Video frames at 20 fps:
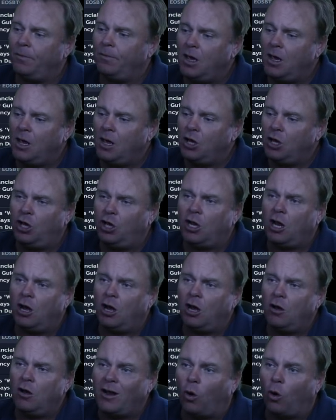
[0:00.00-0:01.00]
you know, and
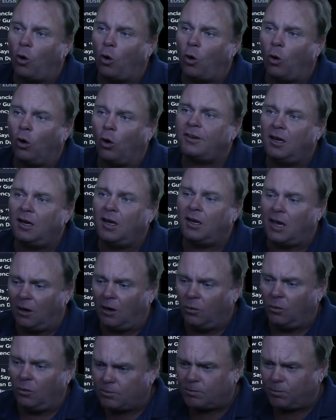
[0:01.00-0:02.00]
all it did again was
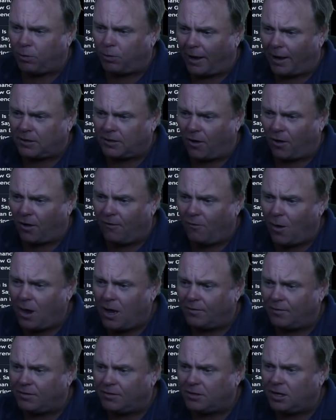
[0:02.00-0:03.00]
play its 5 waves,
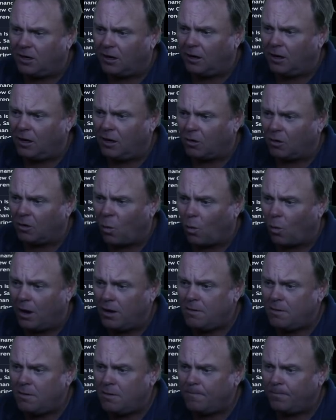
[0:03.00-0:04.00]
didn't it? Look, 1,
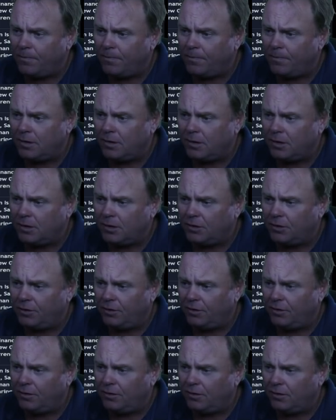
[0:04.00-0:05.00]

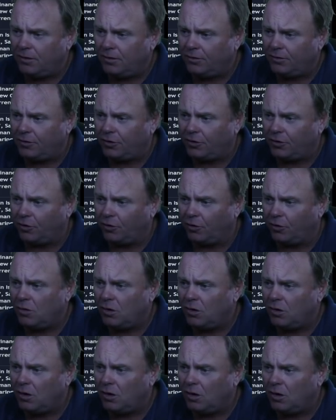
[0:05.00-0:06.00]
2,
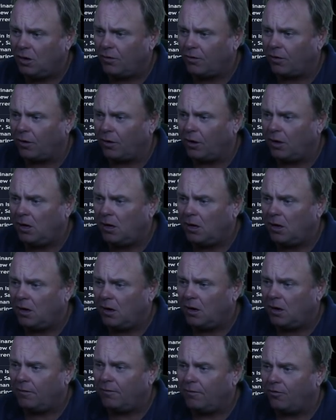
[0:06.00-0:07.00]
3,
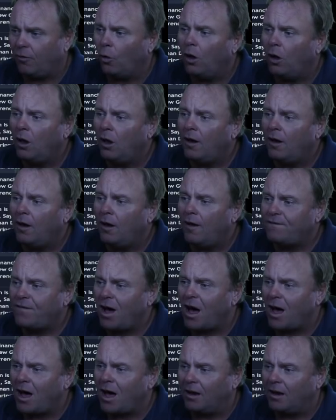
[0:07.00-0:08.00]
4,
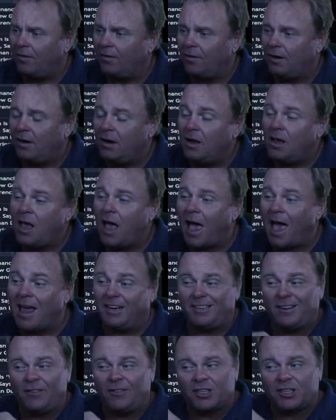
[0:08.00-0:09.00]
5. And it did
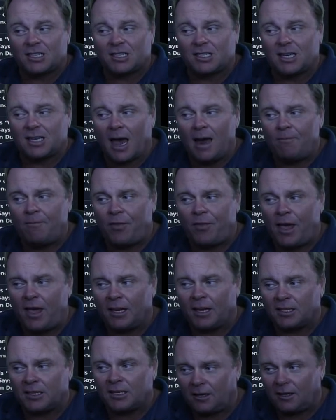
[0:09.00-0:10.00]
the same thing. See,
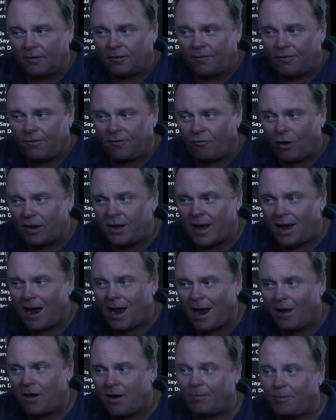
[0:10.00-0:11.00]
it did the rundown,
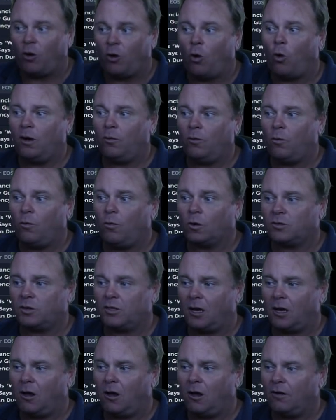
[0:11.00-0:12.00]
but all it was a
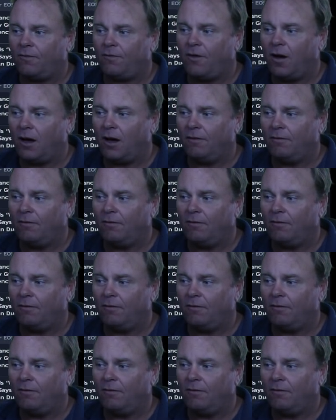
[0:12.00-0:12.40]
longer 5.